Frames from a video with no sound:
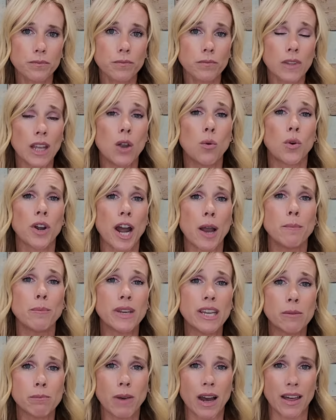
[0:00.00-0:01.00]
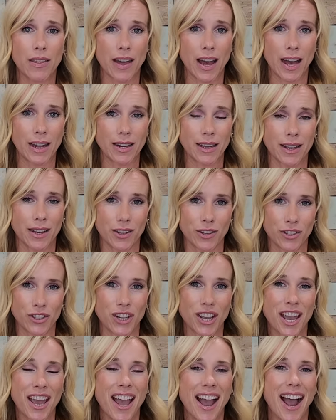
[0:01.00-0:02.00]
And what I mean by that is
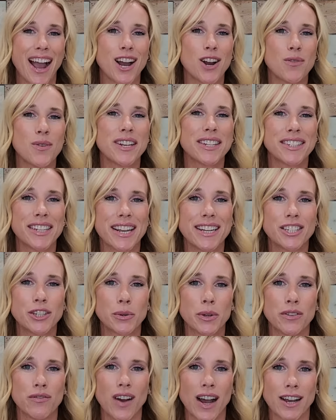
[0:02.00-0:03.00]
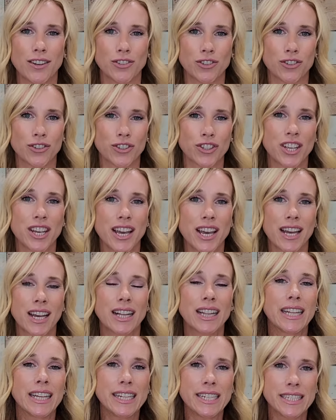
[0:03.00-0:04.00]
I always say to advisors,
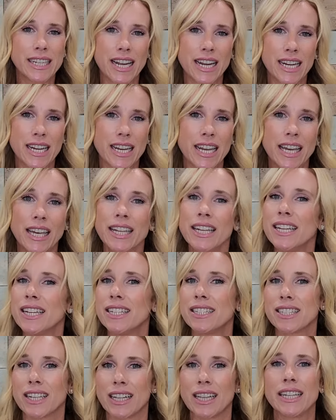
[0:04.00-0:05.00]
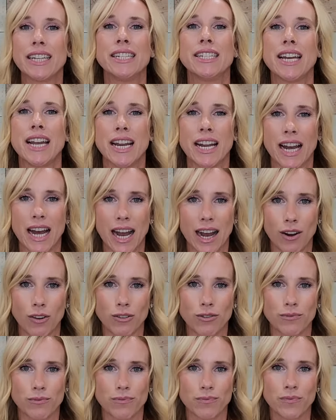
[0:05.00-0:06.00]
clean data in is clean data out.
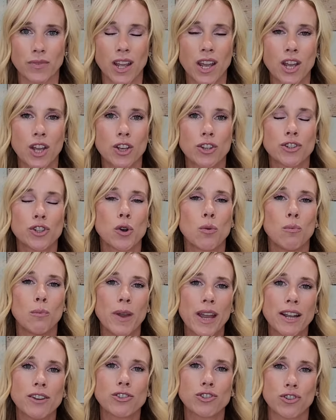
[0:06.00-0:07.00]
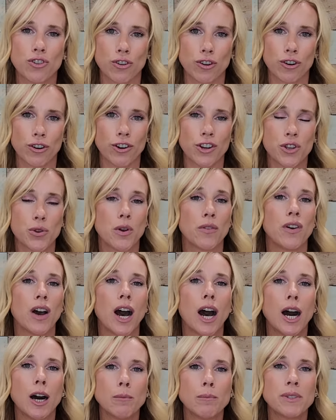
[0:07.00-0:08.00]
So make sure you have
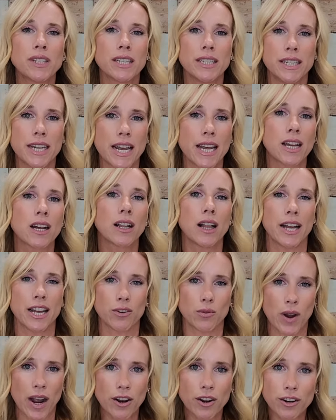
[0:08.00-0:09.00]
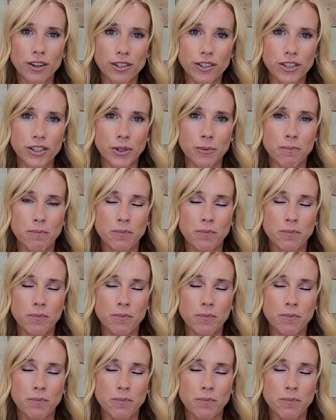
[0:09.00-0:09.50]
up-to-date client records,